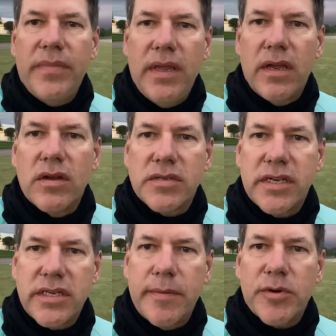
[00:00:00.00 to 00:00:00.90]
It goes
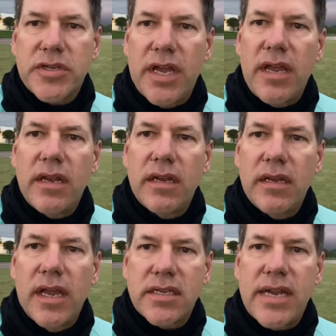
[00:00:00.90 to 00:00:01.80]
60%,
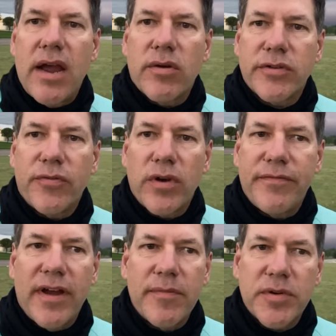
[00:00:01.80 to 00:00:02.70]
next hour is
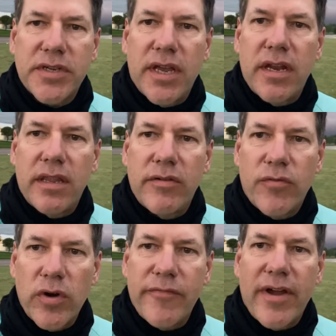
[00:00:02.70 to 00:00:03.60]
45%, and then
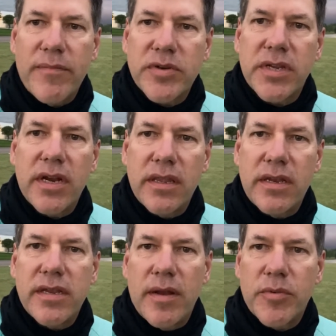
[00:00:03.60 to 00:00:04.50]
45%, and
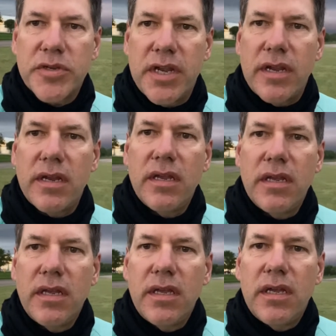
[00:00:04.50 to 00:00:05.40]
then 10%.
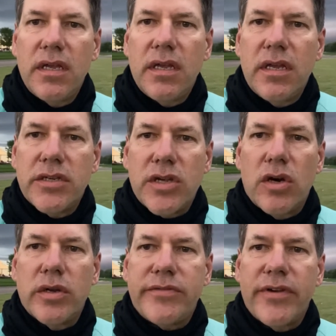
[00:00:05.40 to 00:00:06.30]

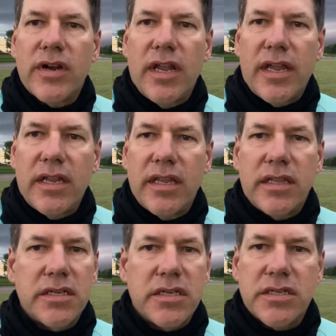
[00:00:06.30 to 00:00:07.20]
So it's very likely that
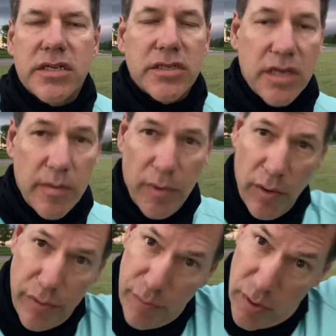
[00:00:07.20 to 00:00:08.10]
this is just going to blow
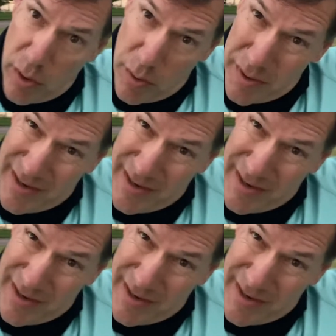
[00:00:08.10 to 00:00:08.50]
through.